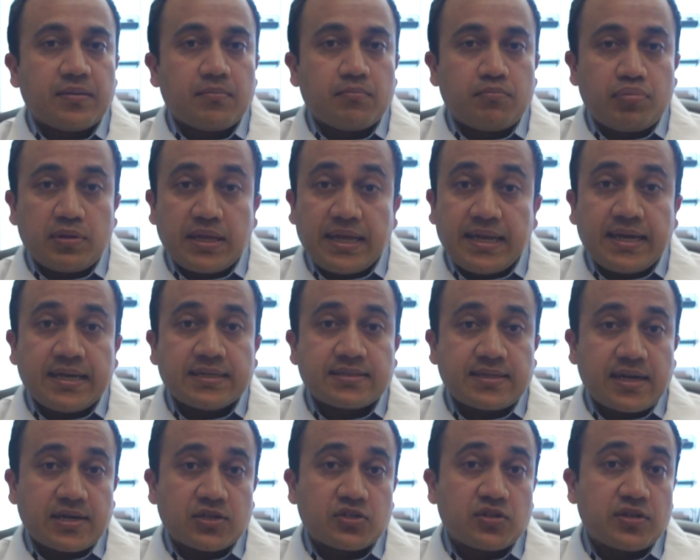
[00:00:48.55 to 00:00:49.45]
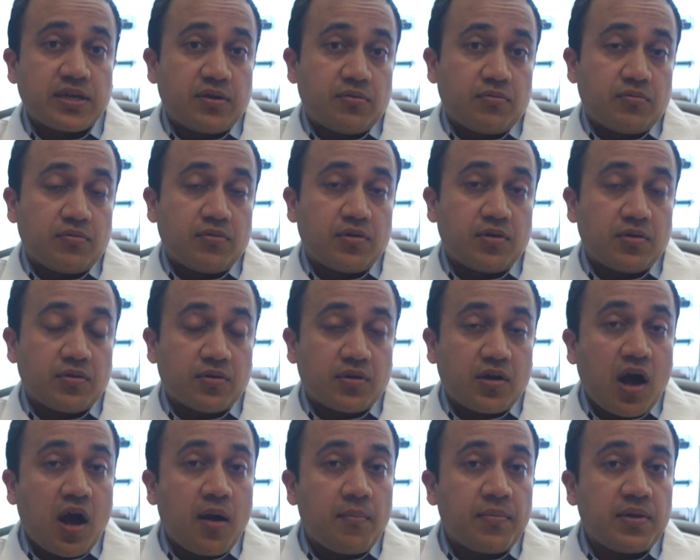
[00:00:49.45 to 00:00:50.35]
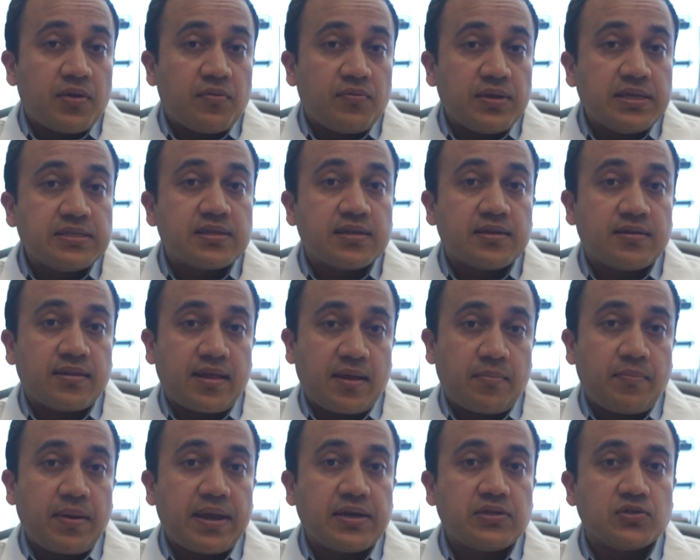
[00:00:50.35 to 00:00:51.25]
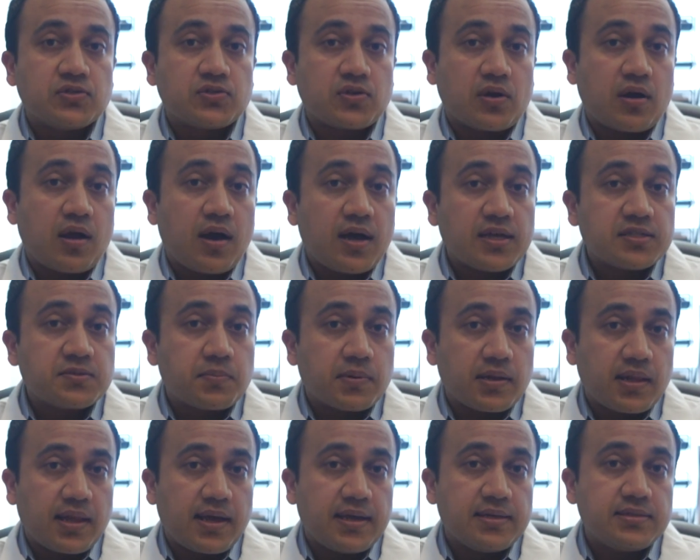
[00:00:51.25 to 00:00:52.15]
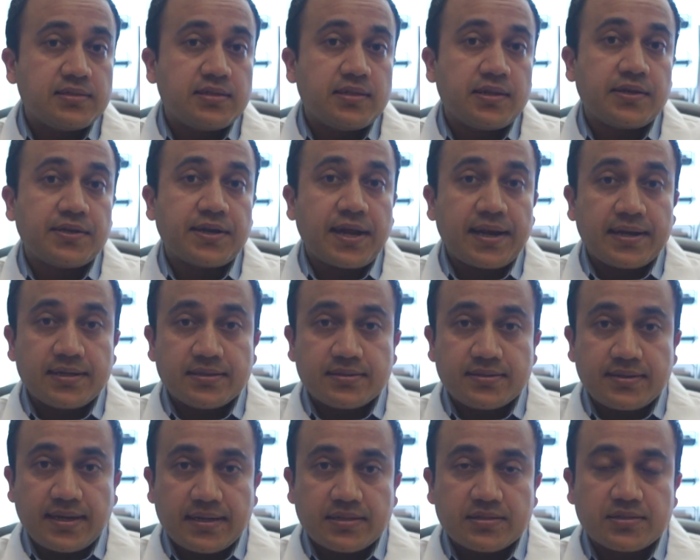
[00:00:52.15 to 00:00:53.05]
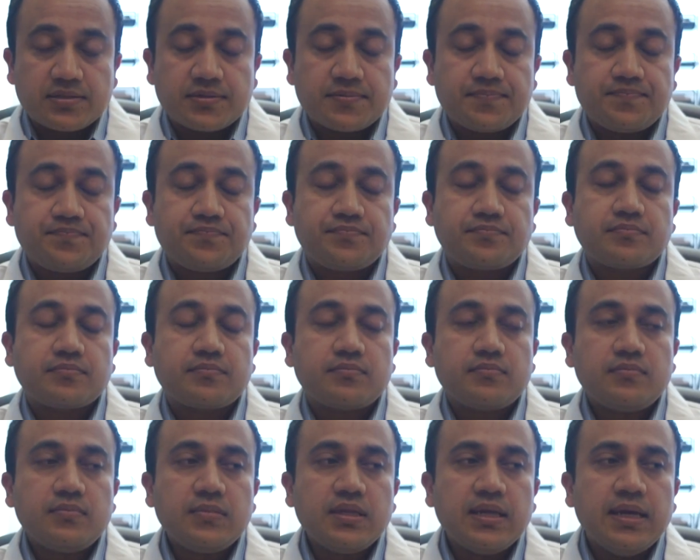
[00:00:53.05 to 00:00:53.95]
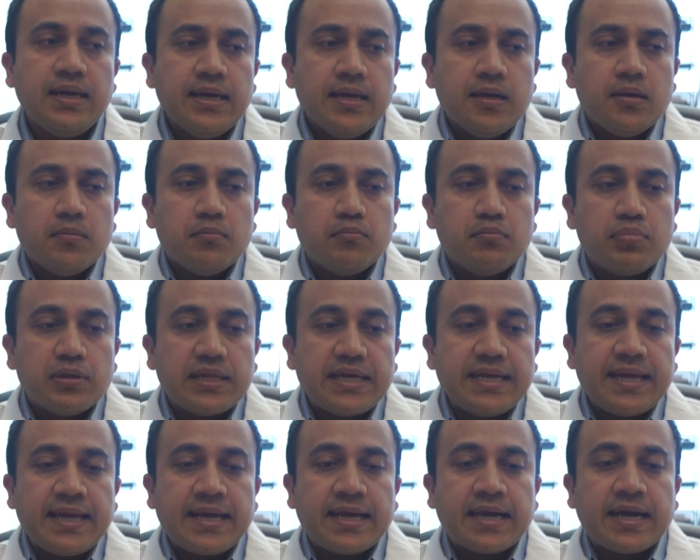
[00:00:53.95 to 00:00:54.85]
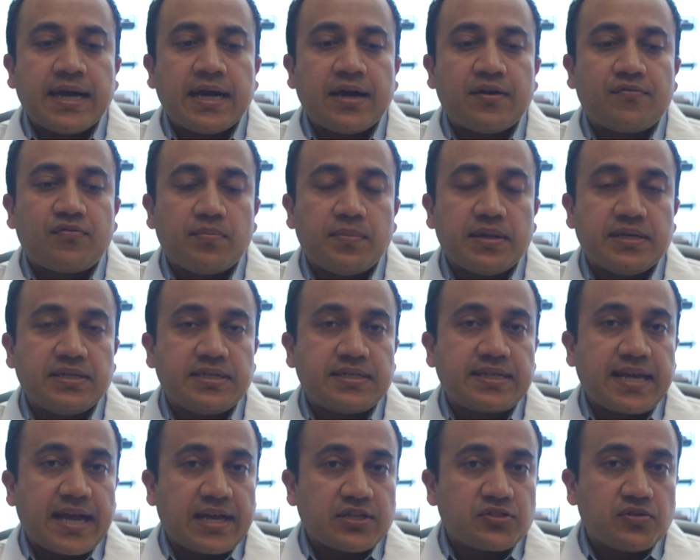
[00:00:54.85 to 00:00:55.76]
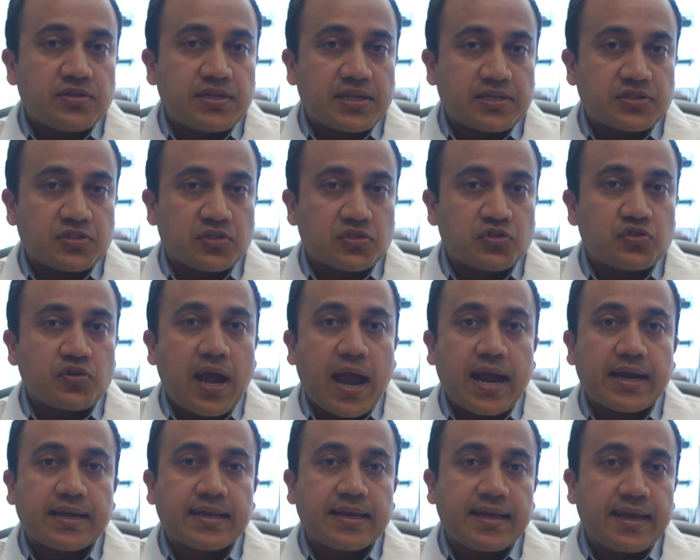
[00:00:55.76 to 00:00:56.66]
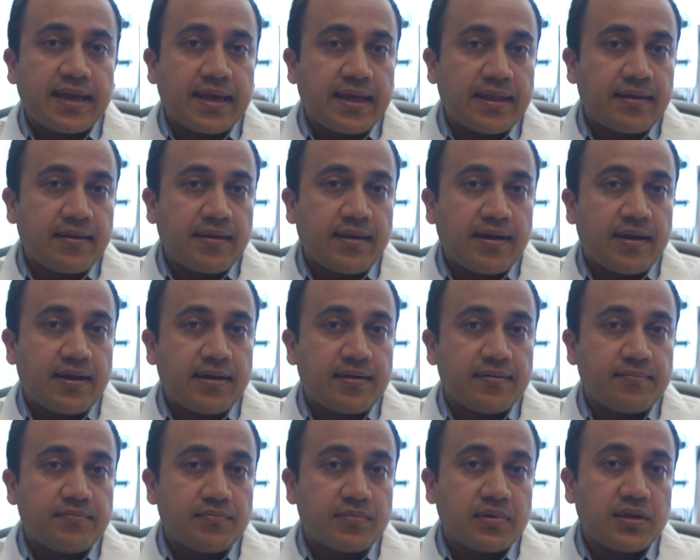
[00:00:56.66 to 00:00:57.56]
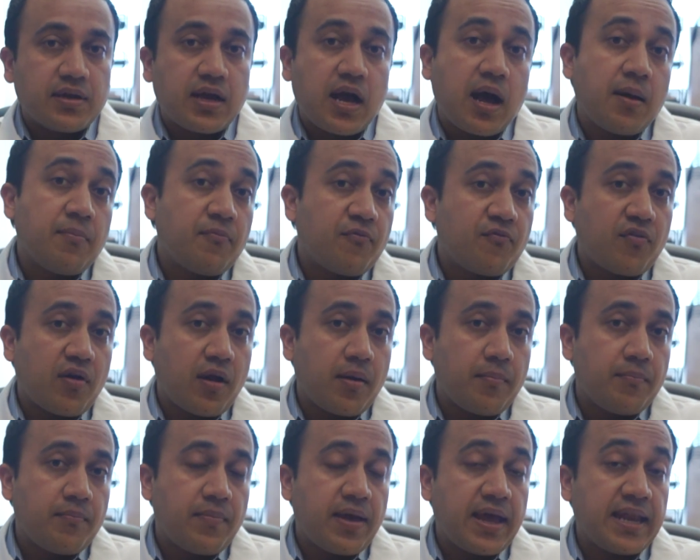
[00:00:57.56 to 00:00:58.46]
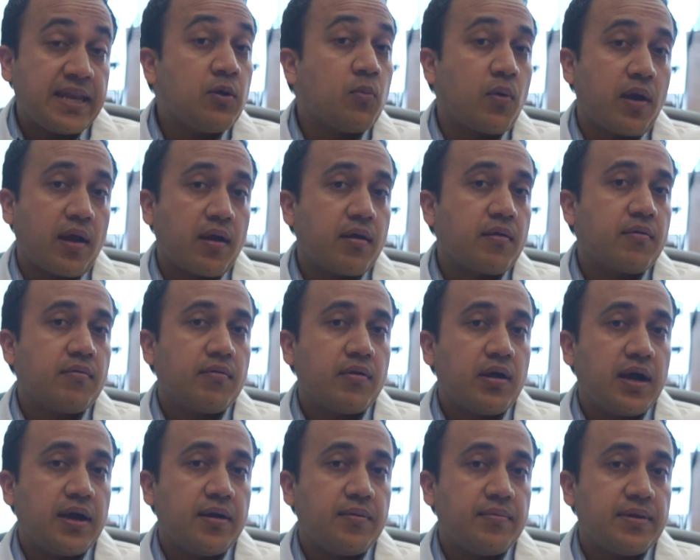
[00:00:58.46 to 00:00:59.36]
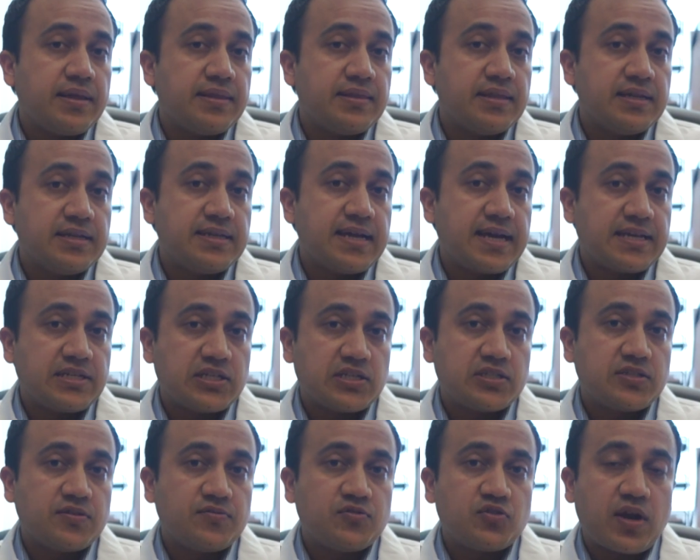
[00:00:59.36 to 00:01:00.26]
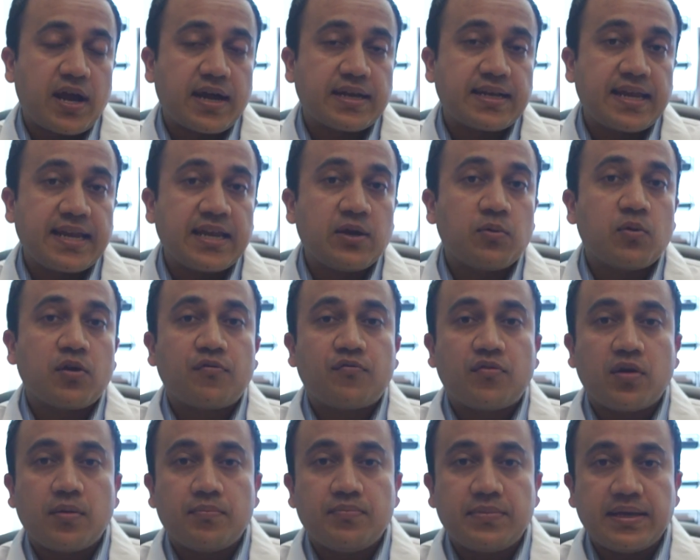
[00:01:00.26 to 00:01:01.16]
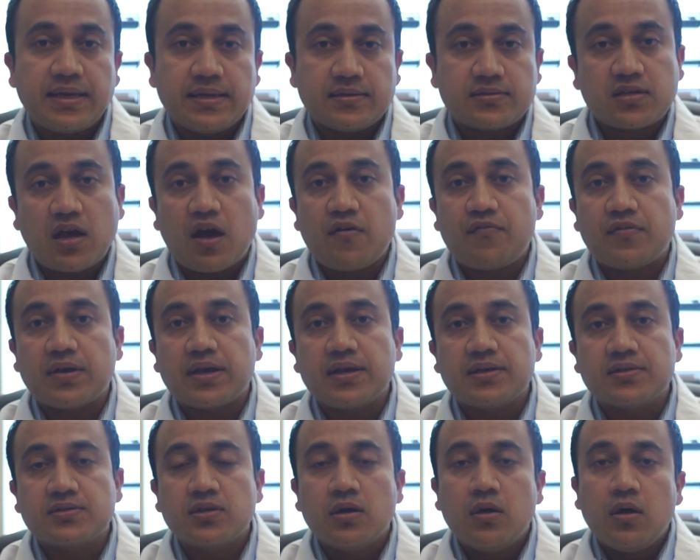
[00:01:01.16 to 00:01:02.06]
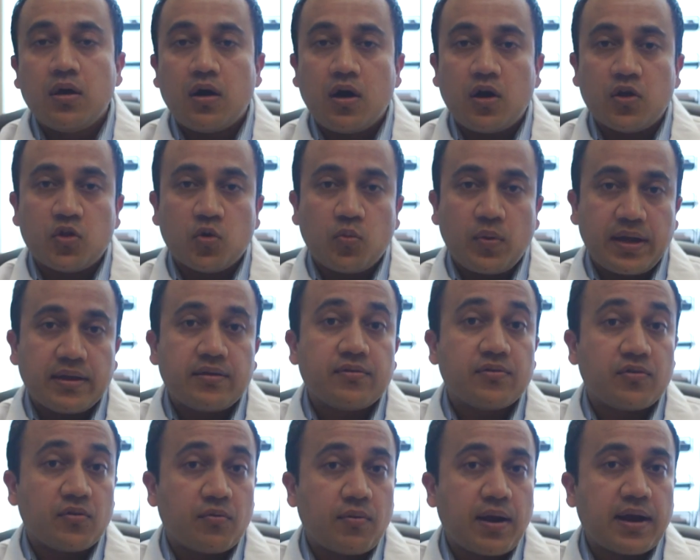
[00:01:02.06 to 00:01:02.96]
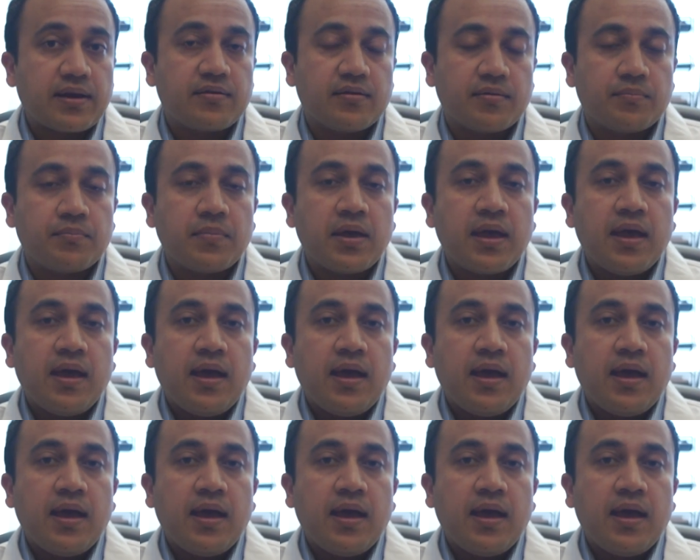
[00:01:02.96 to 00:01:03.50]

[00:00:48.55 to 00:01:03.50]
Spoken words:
Bleeding is actually a common reason that patients are hospitalized in the United States. Bleeding from the gastrointestinal tract can come from anywhere in the digestive tract, anywhere from the esophagus all the way to the rectum.